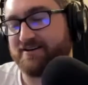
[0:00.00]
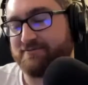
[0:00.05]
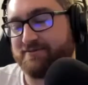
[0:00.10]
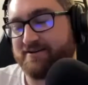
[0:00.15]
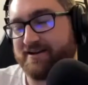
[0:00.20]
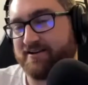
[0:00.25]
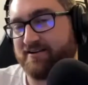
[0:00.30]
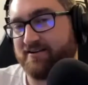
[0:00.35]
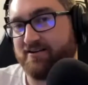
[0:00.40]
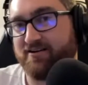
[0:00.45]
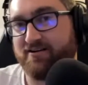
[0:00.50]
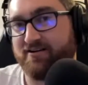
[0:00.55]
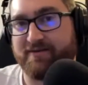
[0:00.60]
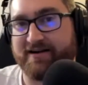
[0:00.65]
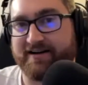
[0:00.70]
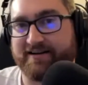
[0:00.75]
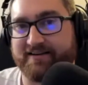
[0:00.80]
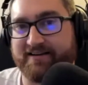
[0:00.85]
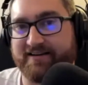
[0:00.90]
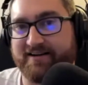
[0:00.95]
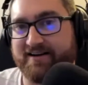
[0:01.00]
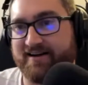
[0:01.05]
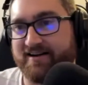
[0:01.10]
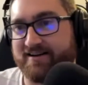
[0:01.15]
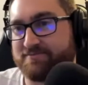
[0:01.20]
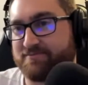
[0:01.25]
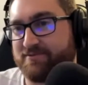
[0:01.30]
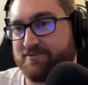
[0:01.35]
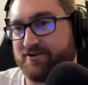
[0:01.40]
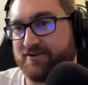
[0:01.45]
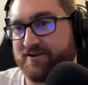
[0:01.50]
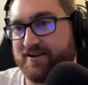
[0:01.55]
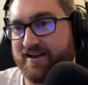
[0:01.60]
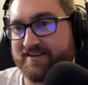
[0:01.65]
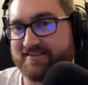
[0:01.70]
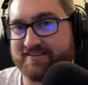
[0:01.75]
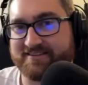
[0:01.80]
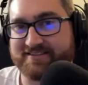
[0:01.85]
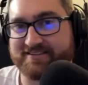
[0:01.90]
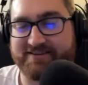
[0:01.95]
like, oh my gosh, Paul
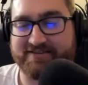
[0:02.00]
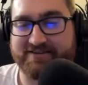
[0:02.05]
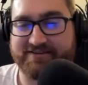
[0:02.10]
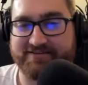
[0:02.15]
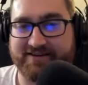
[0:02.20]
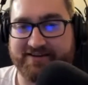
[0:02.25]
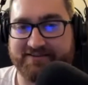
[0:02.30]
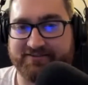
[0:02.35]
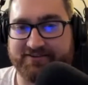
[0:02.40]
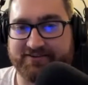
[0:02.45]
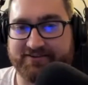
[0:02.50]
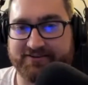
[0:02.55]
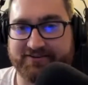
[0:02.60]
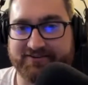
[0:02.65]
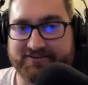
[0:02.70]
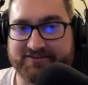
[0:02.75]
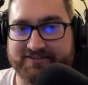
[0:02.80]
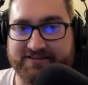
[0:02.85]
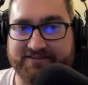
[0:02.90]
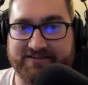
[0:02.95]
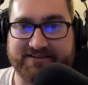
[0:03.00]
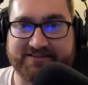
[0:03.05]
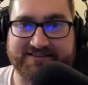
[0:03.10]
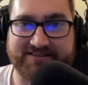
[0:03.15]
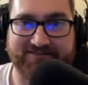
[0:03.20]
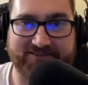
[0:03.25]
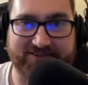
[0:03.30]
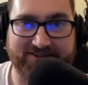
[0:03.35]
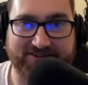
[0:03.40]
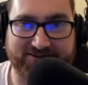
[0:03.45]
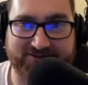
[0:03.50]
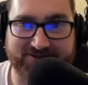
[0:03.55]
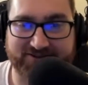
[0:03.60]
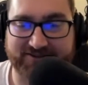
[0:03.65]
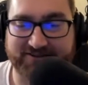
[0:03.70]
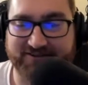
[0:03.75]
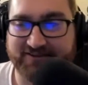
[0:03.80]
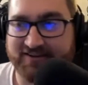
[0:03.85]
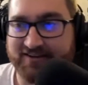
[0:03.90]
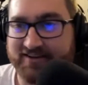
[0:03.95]
Casey, 7,500,
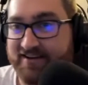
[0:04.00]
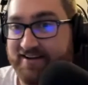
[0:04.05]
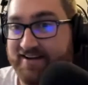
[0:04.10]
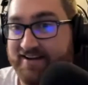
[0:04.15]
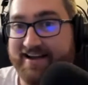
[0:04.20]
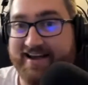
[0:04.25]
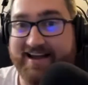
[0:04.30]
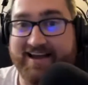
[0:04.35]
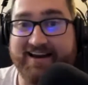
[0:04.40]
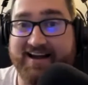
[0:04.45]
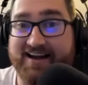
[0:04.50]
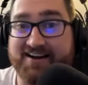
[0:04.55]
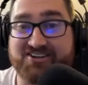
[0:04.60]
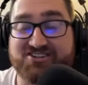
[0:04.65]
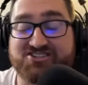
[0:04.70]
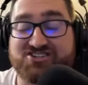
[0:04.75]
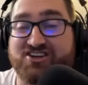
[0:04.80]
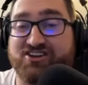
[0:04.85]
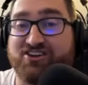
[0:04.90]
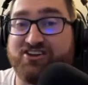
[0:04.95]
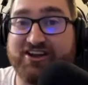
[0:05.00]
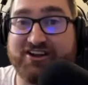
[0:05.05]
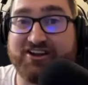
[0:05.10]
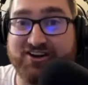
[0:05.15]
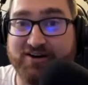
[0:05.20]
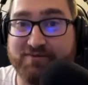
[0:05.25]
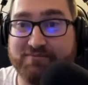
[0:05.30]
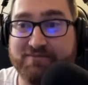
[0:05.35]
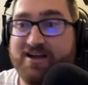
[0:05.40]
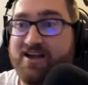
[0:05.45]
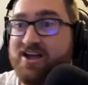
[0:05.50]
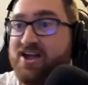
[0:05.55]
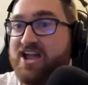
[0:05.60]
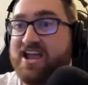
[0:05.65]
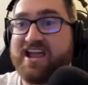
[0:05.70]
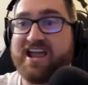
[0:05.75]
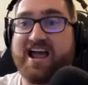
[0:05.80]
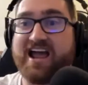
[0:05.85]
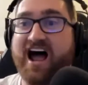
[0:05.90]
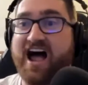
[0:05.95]
7,700. And I just click them.
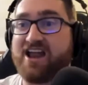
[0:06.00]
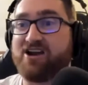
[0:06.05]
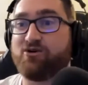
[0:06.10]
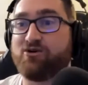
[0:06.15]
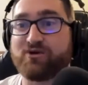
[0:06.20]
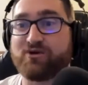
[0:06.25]
I don't